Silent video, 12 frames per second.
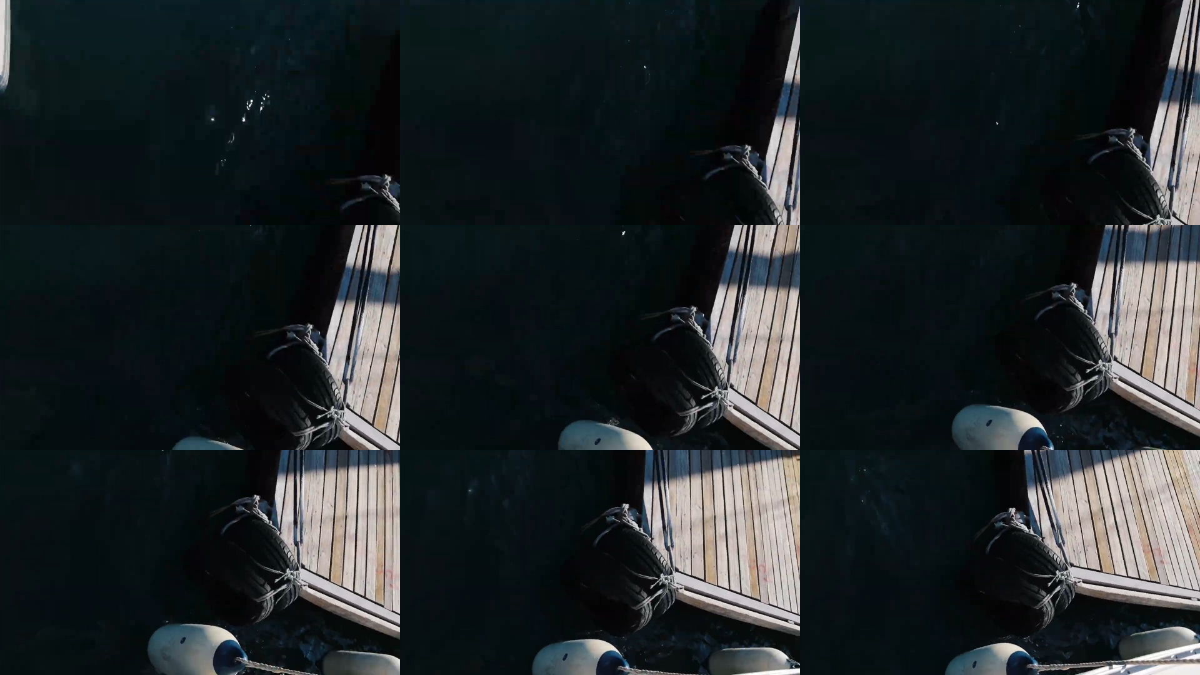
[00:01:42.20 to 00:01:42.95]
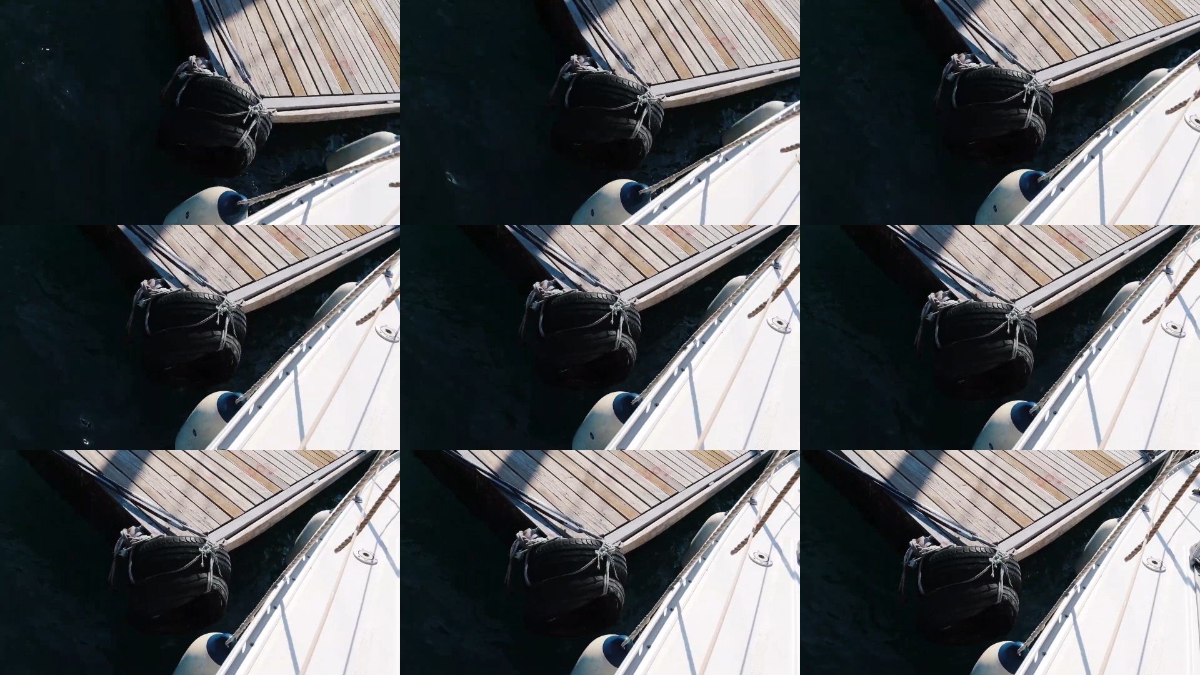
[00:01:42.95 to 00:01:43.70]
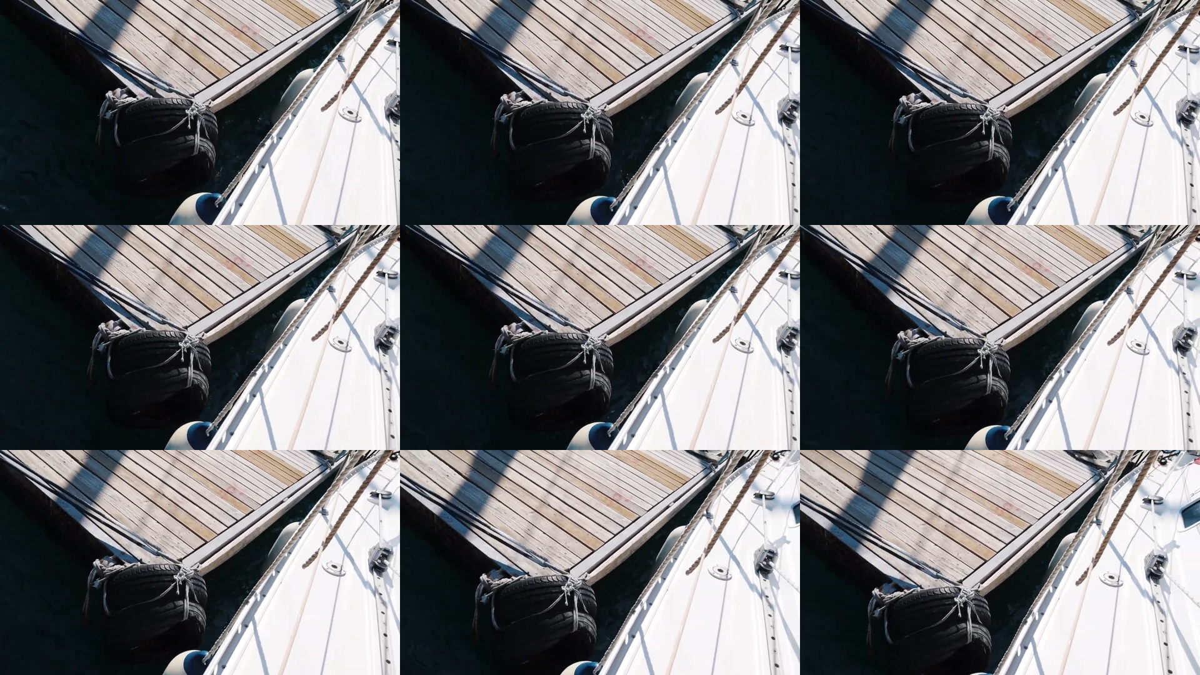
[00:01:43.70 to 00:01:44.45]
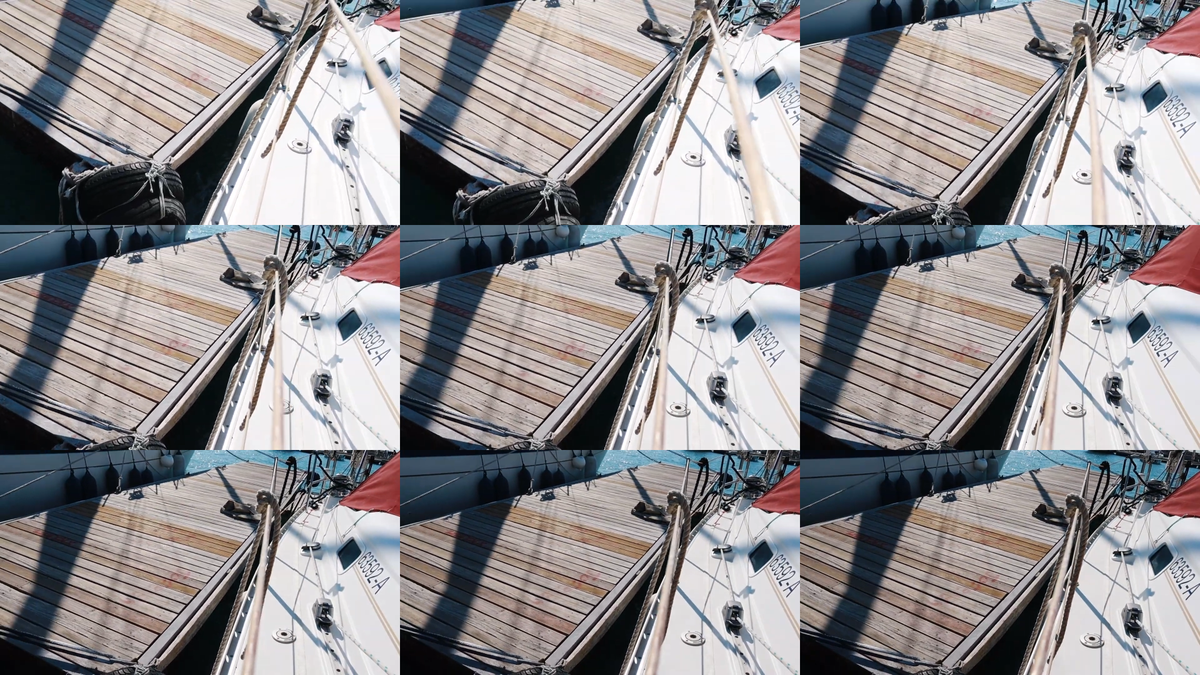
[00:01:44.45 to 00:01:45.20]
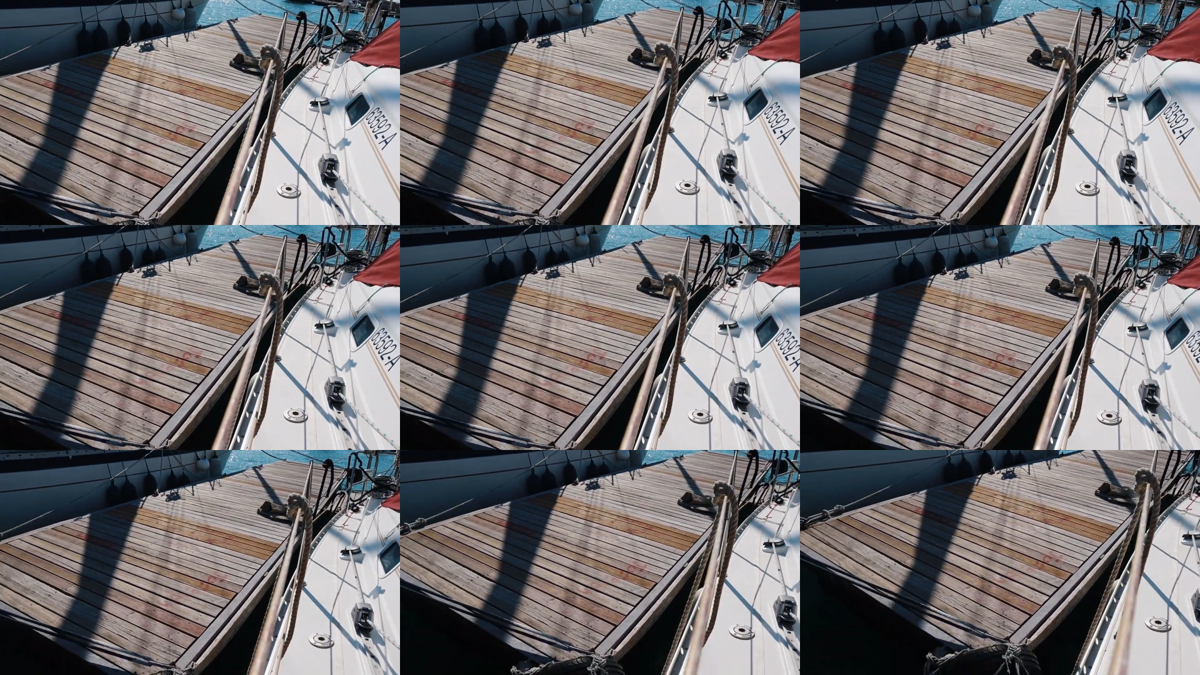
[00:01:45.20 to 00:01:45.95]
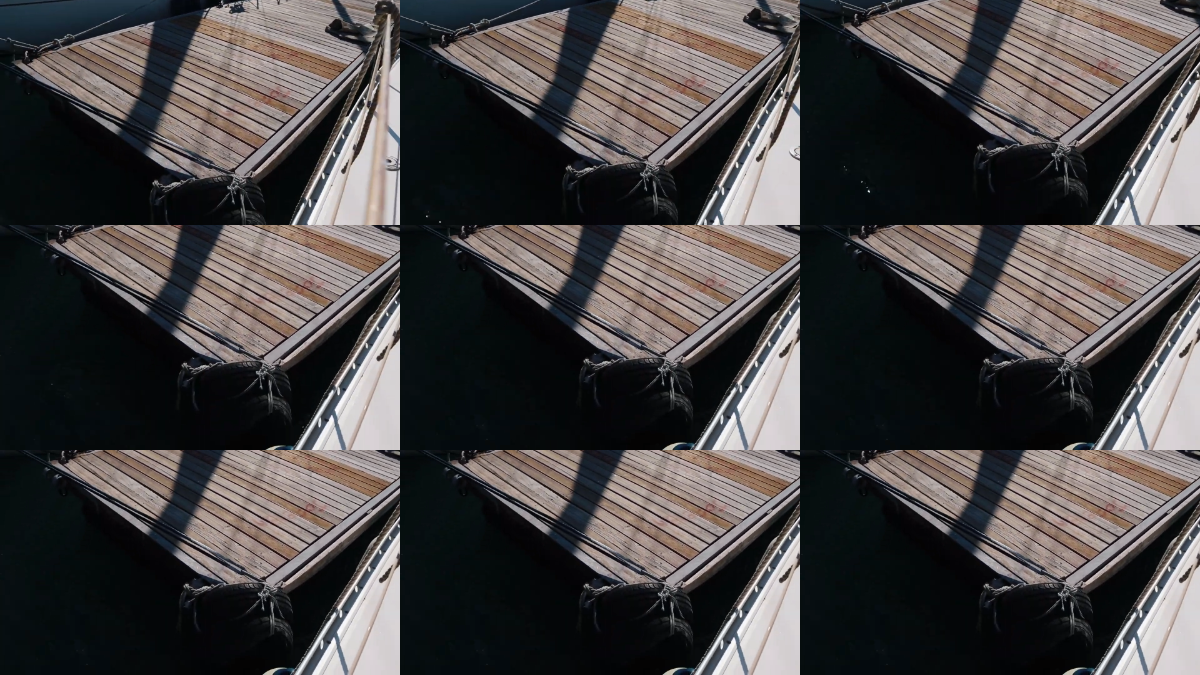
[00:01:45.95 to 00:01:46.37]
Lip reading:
Nobody's mouth can be seen.